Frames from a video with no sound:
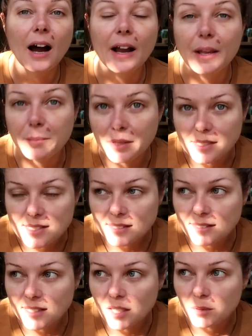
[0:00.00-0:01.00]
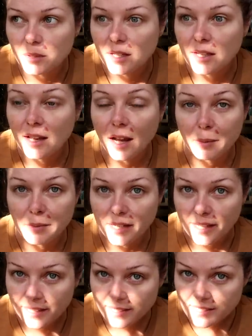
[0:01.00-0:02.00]
I am gonna sit down, I'm
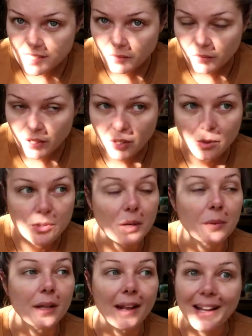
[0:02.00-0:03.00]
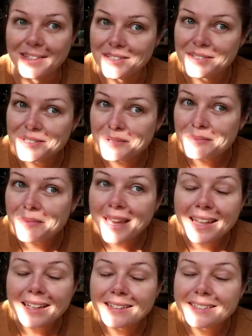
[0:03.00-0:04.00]
gonna edit some videos, I'm gonna answer some
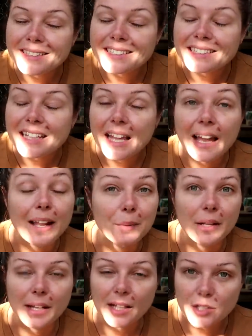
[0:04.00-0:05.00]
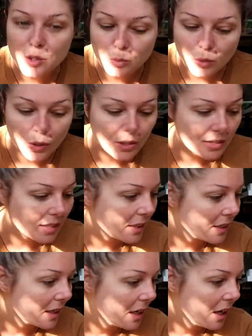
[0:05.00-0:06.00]
mails, and I'm gonna get some work
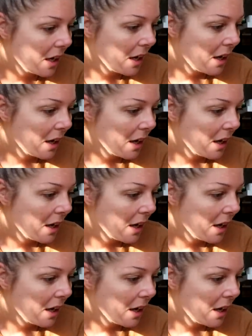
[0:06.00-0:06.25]
done.